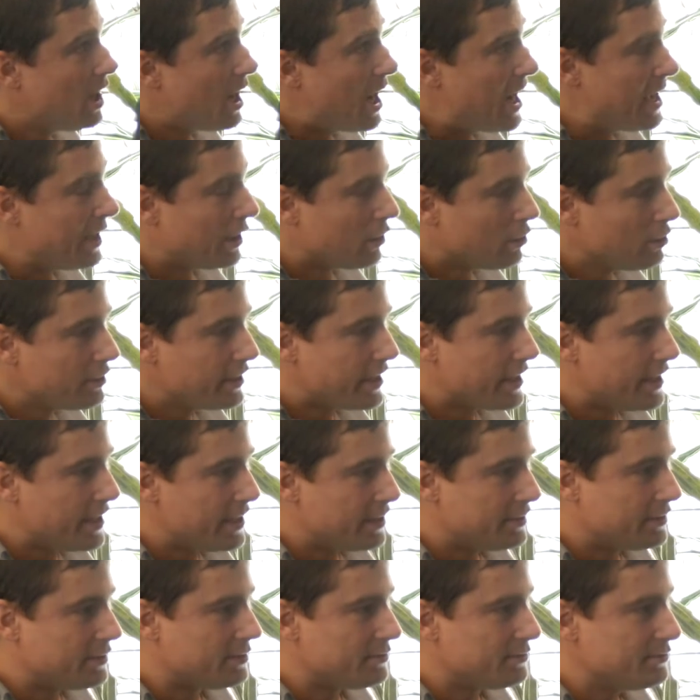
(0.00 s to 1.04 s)
I look
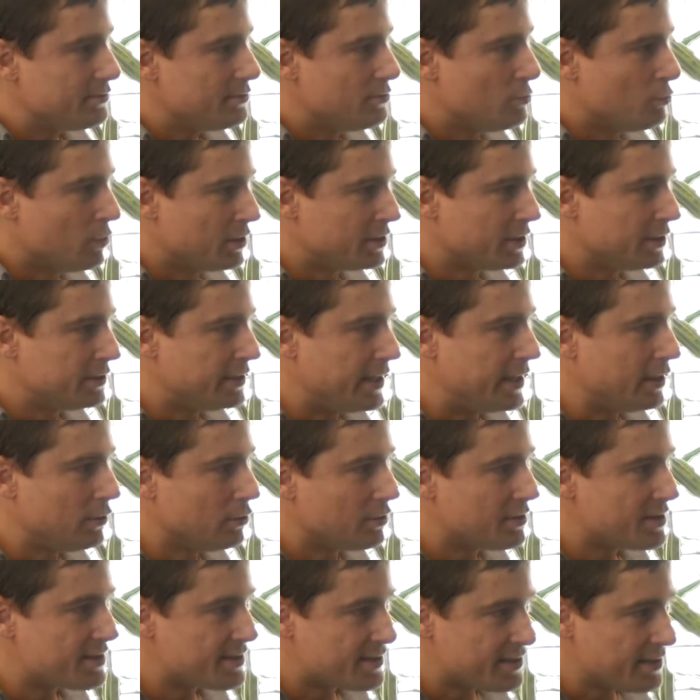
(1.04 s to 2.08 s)
at whether they
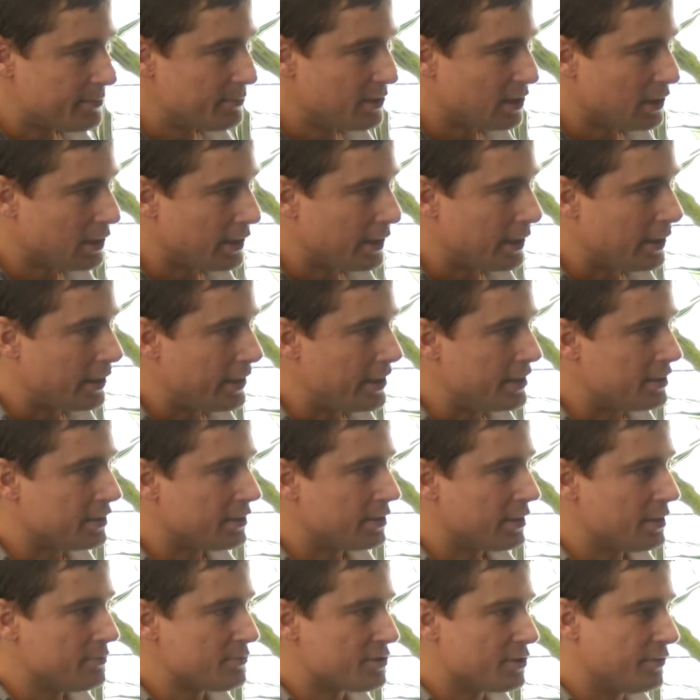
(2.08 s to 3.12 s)
look similar in
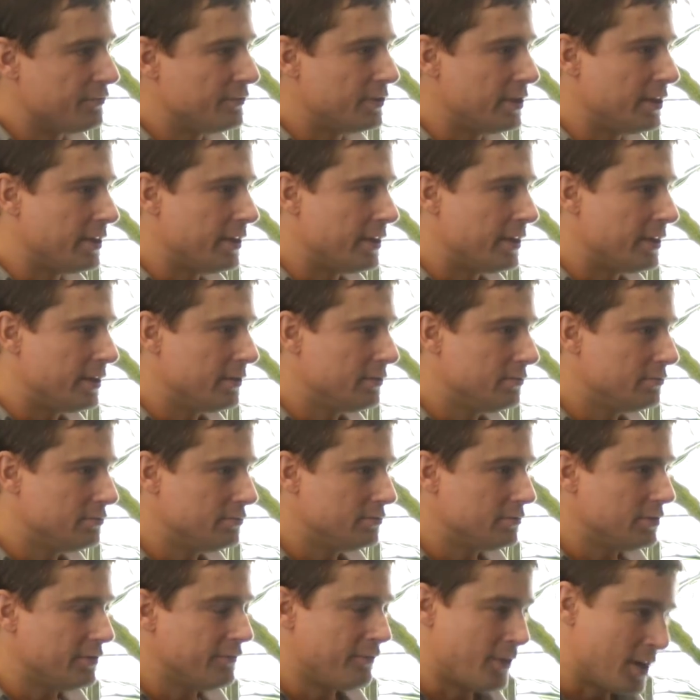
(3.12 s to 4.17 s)
terms of their
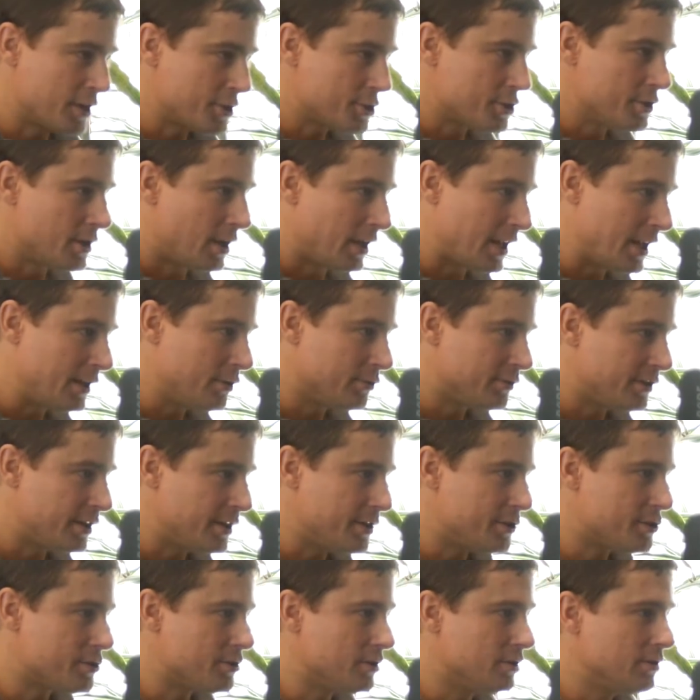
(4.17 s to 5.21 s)
functional
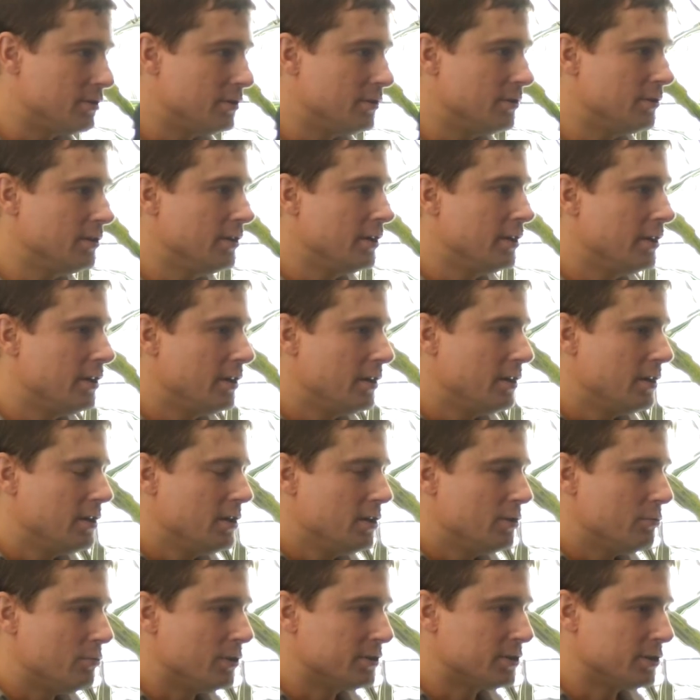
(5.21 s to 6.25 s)
annotation,
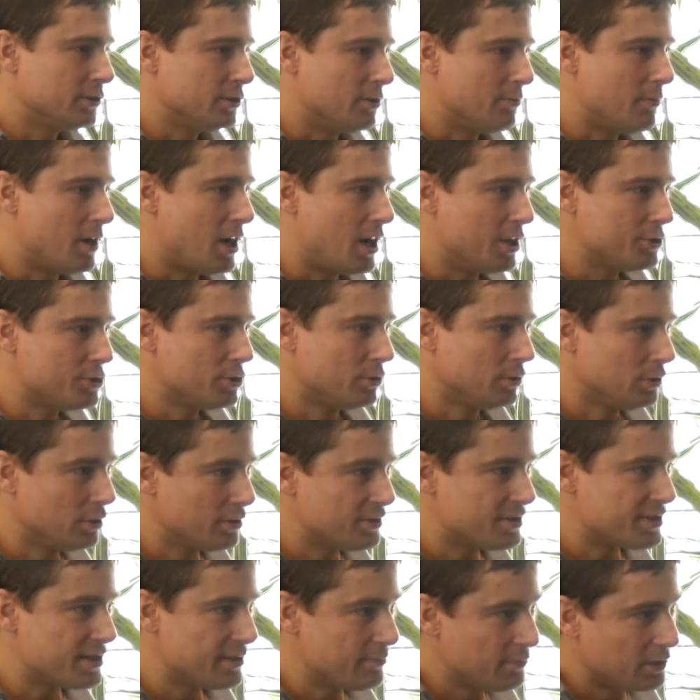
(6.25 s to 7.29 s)
whether the module
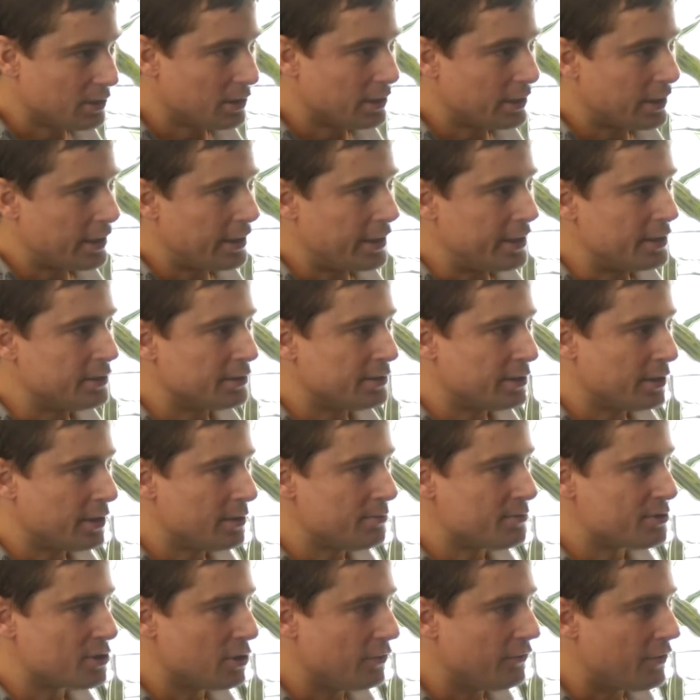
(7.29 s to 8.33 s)
looks similar in
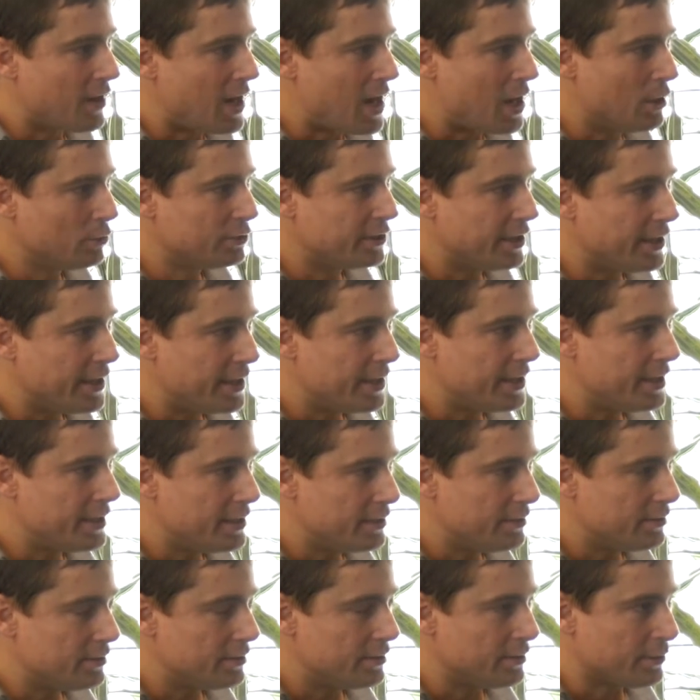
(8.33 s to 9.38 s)
terms of how
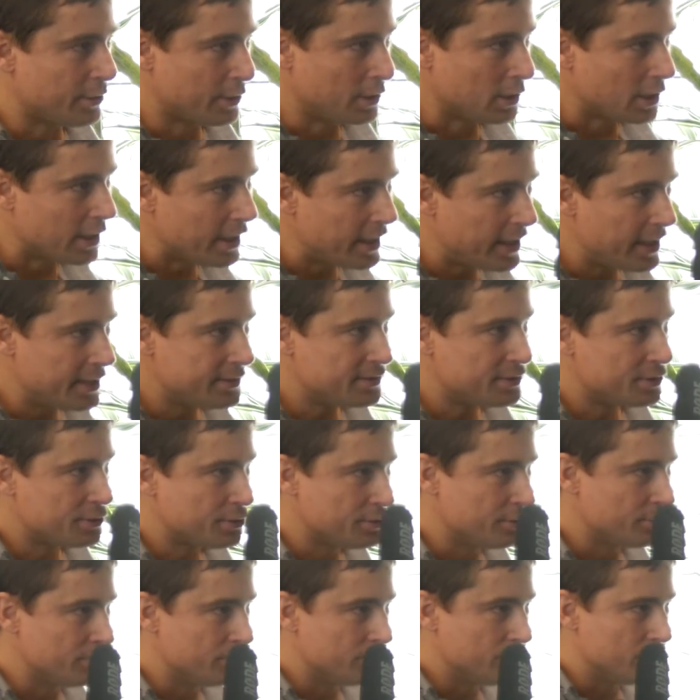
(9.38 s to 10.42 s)
they relate
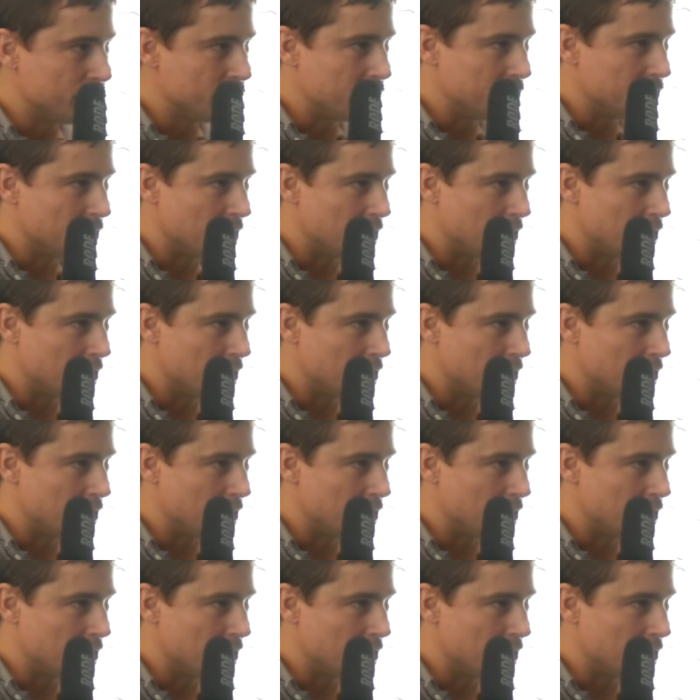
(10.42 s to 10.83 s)
to